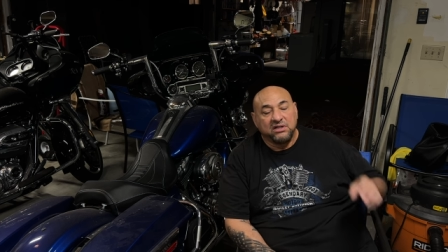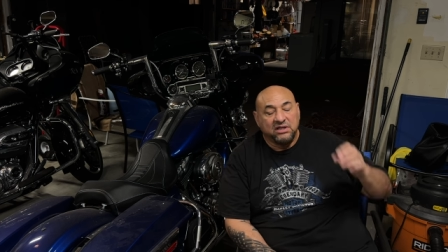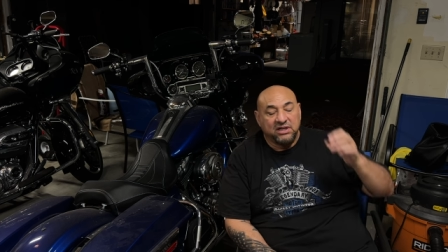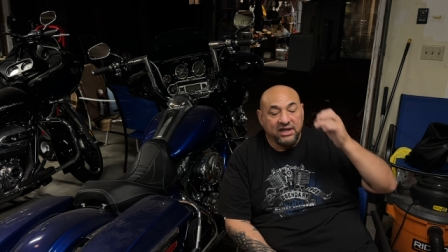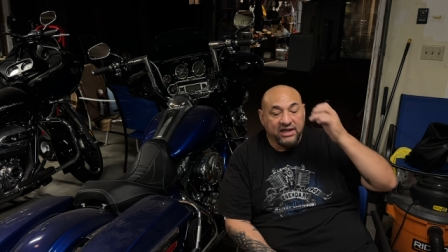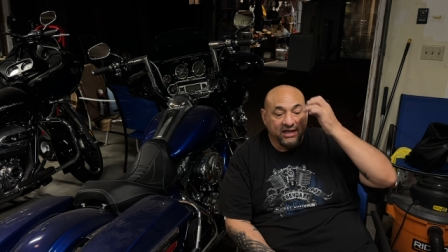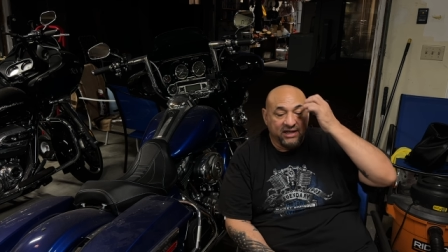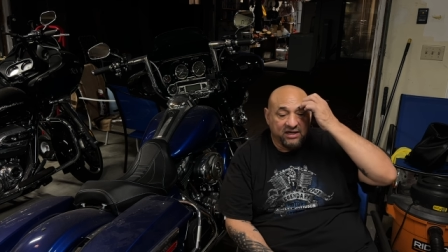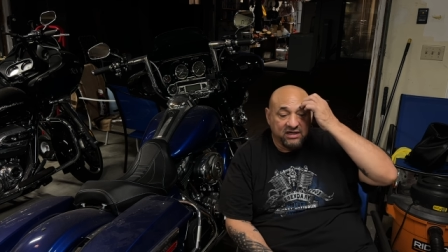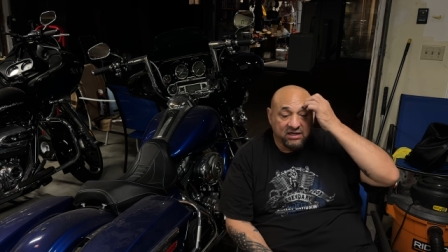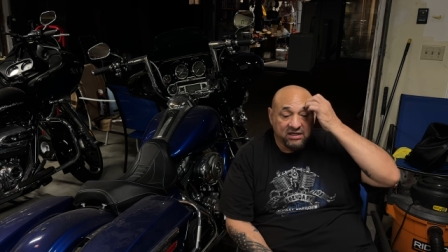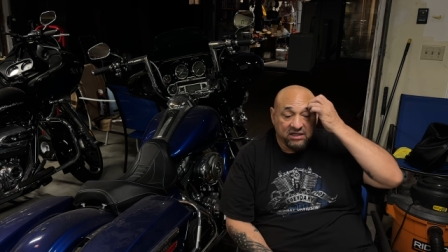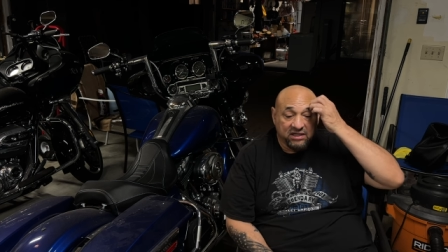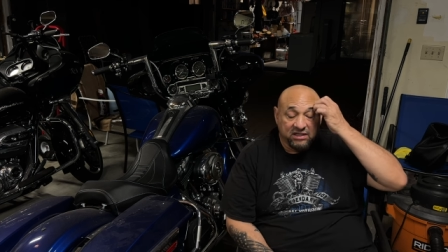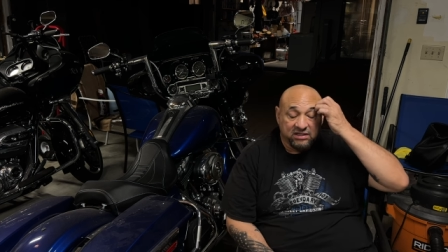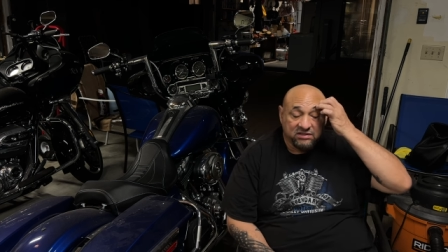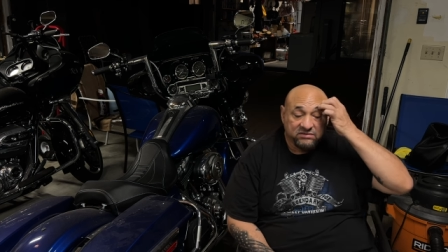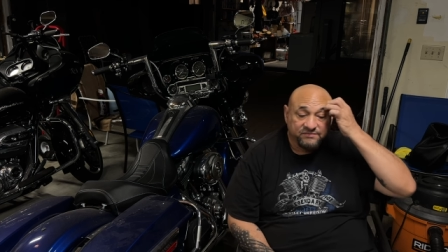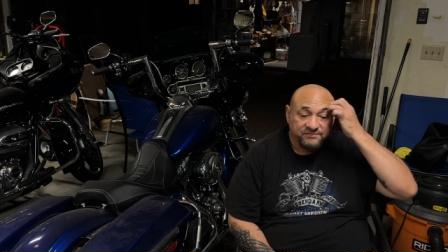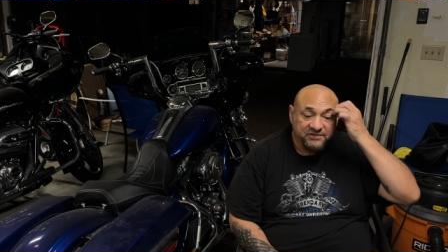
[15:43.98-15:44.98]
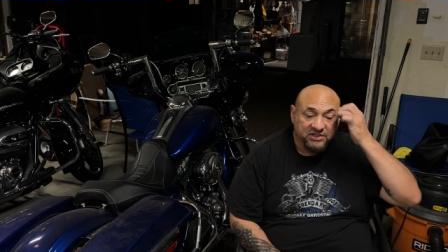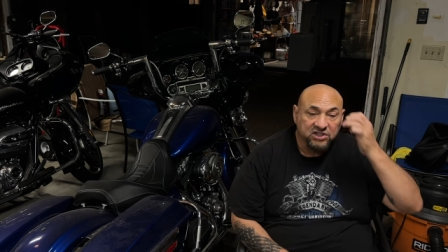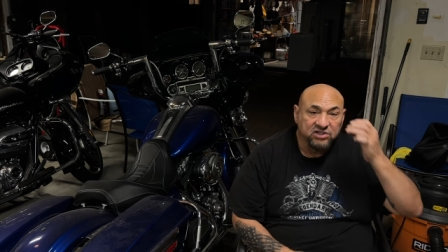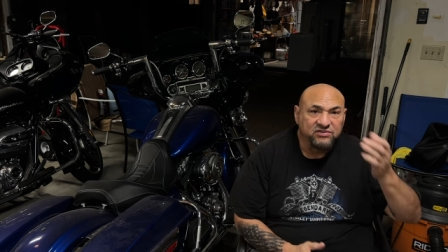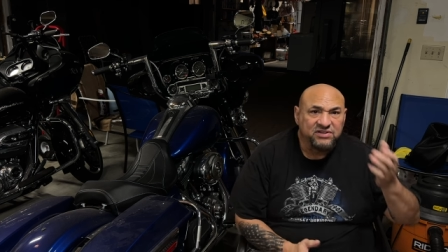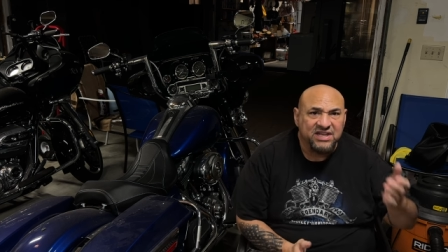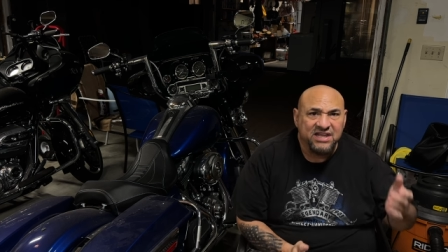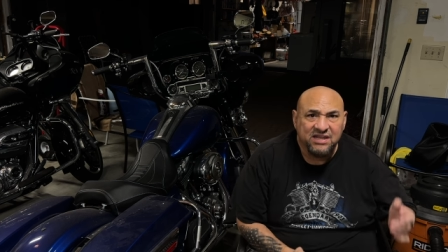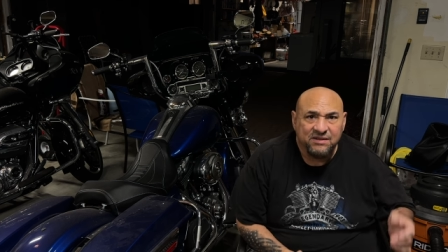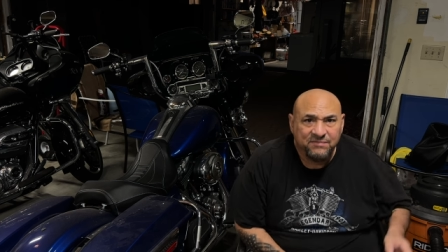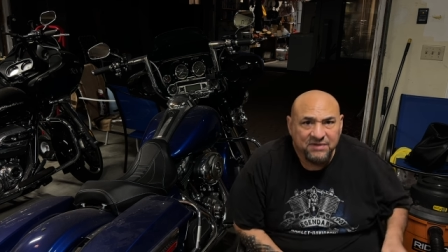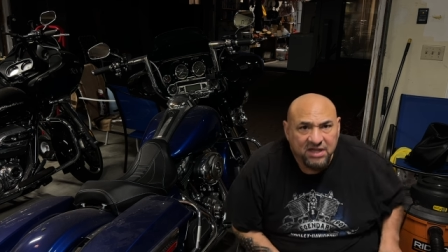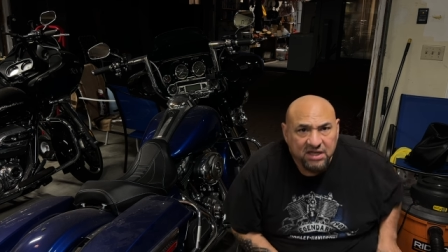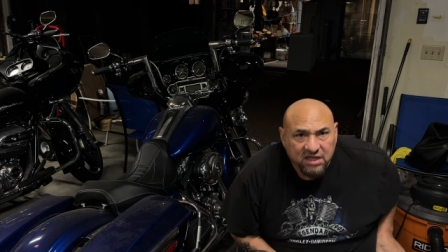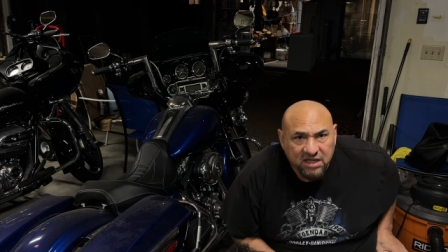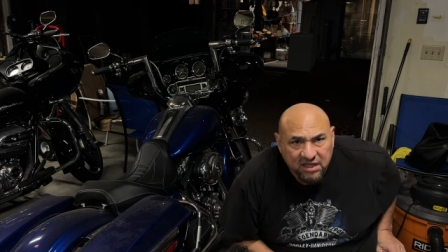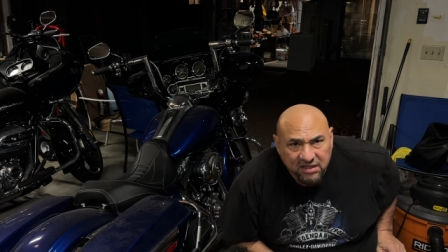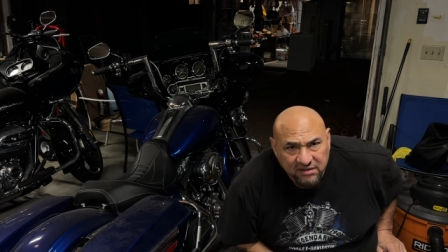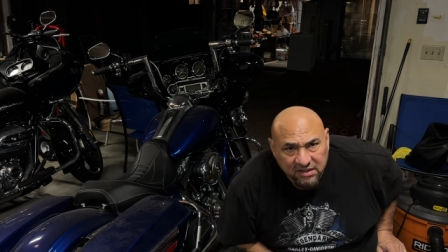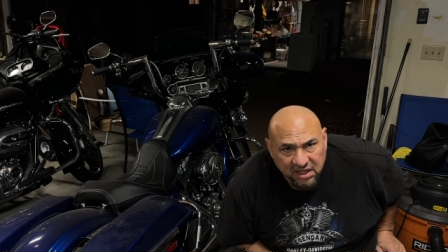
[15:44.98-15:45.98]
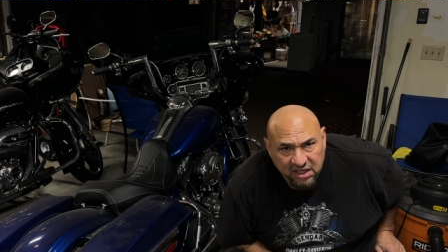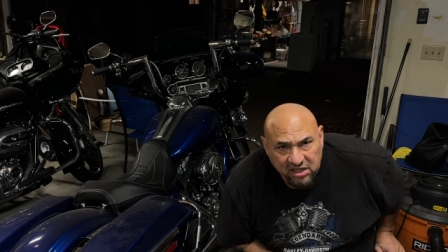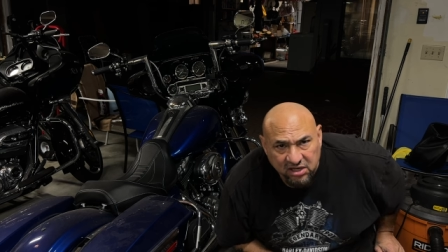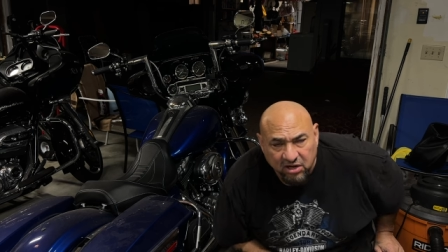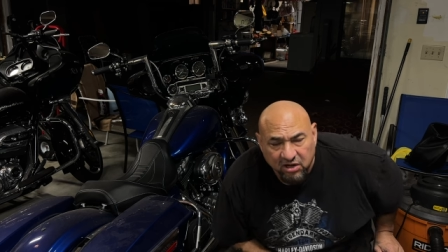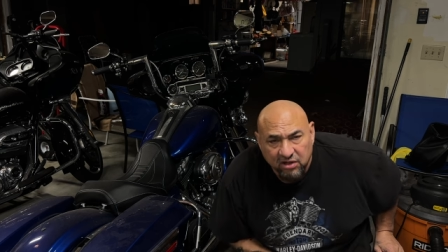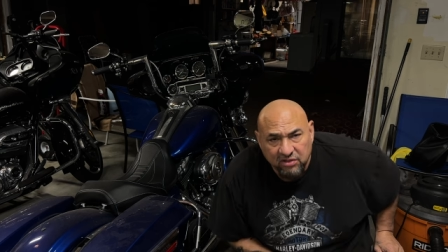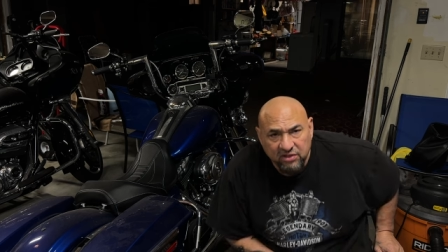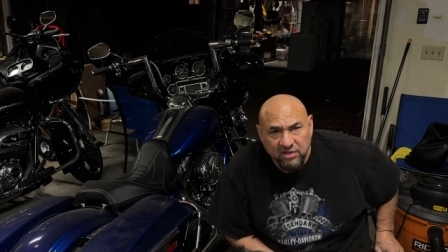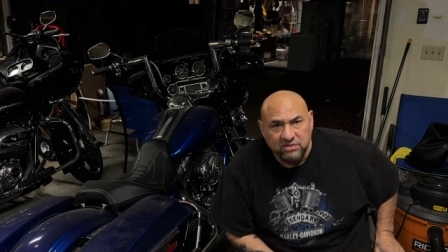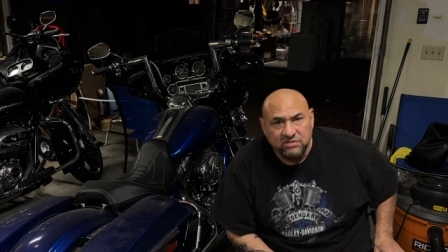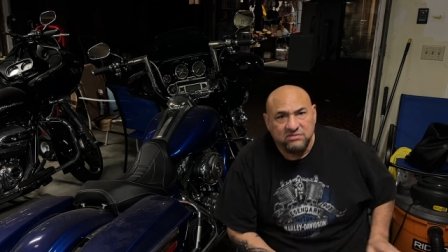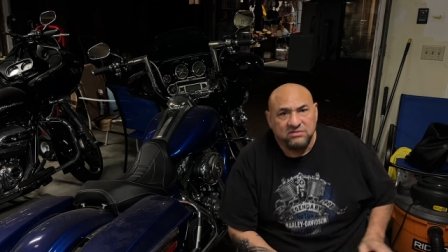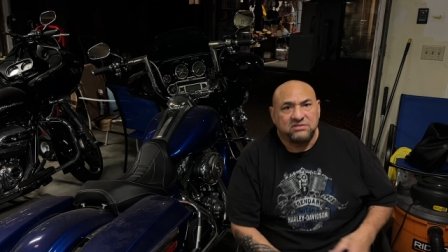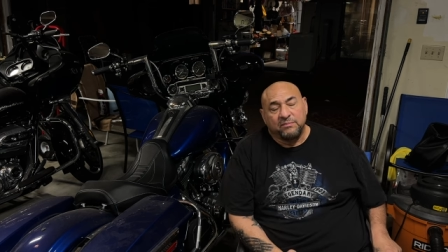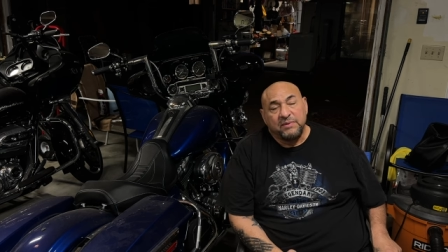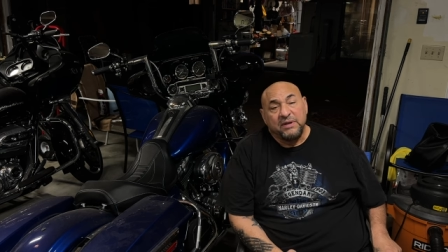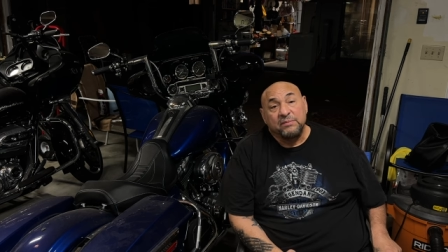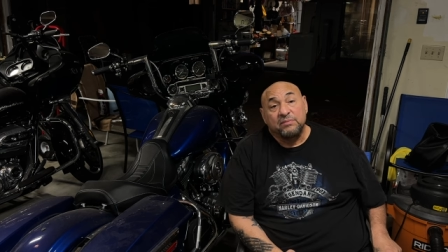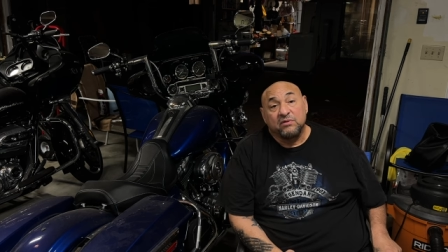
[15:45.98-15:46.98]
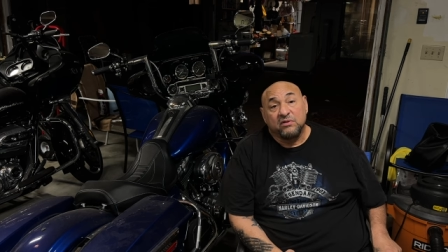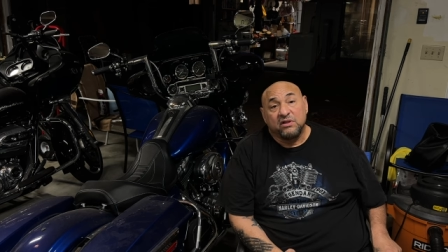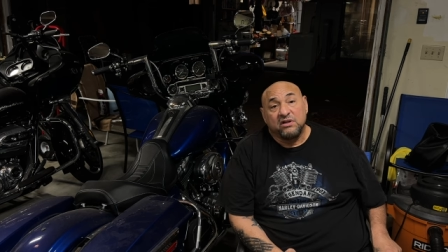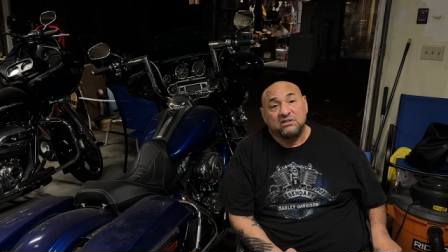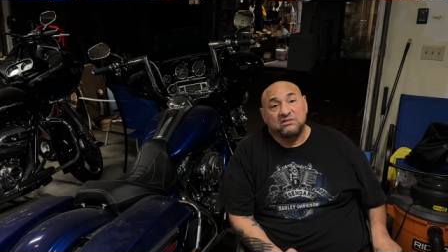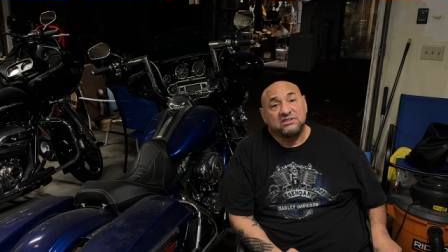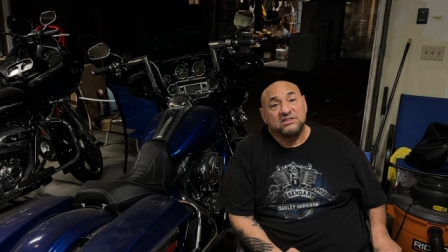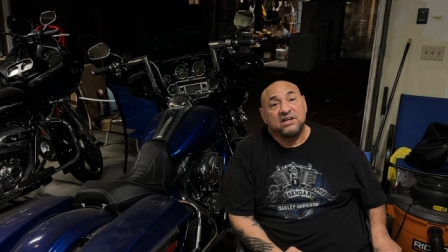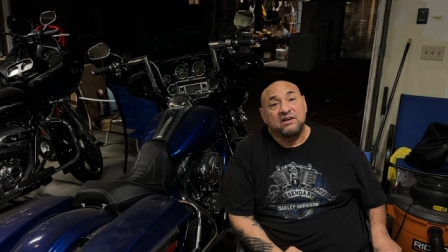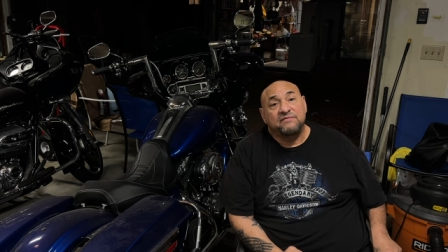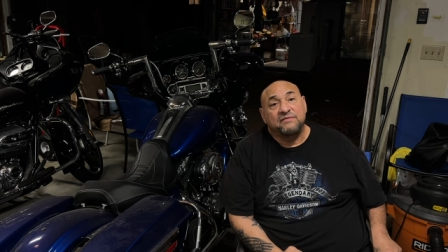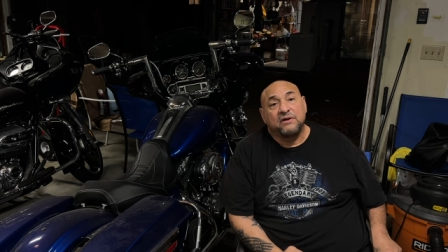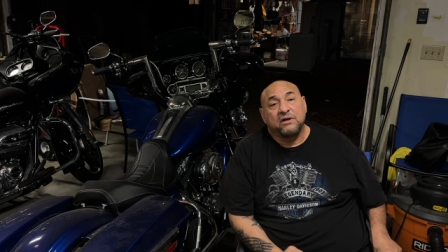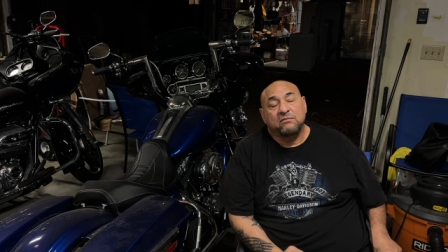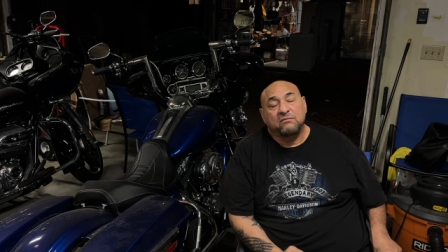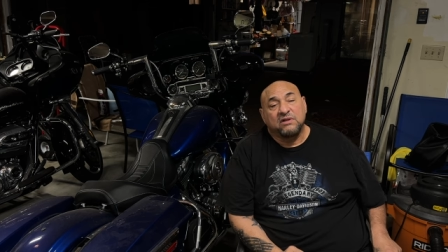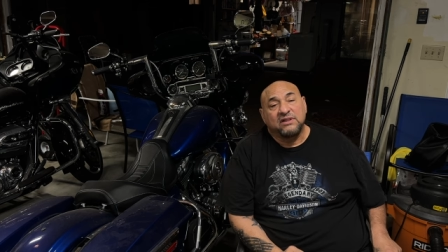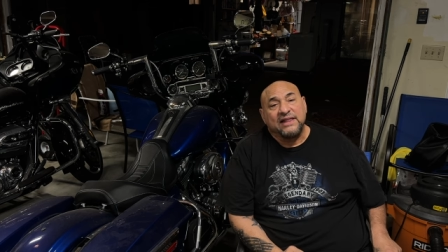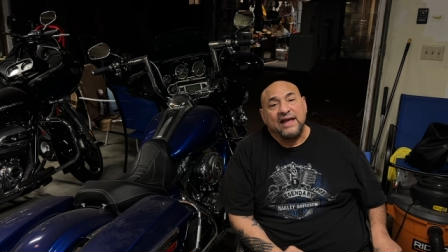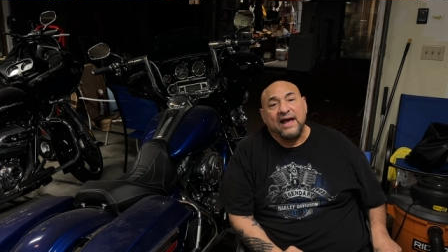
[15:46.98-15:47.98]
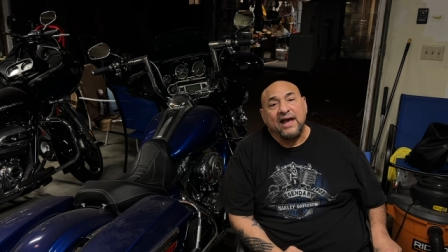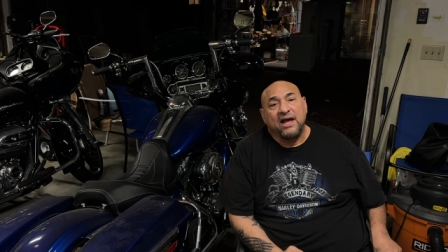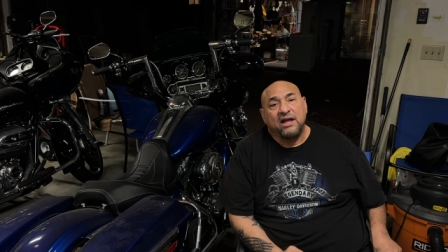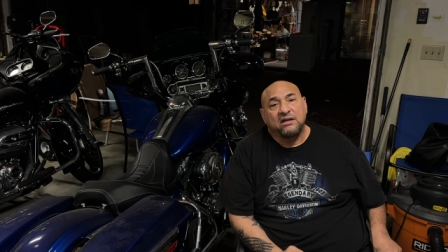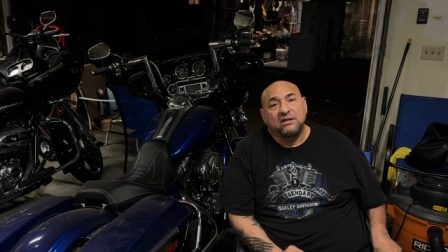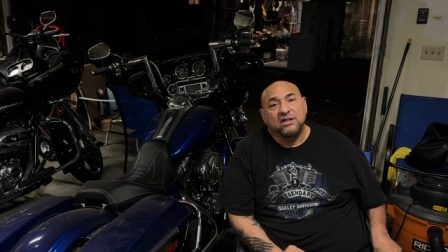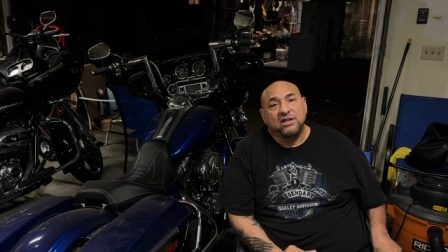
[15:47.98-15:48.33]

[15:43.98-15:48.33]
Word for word: and leukemia and all those people that are suffering with that.